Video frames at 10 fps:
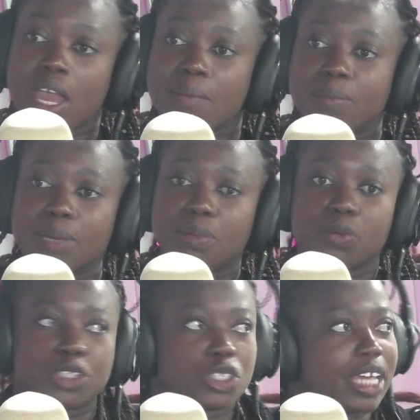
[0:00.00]
Maybe we
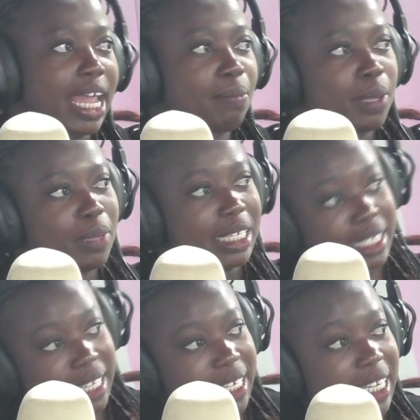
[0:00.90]
should get
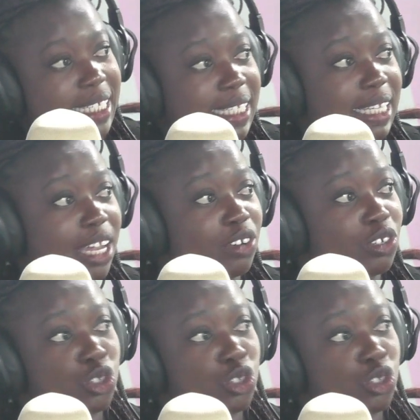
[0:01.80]
seniors in secondary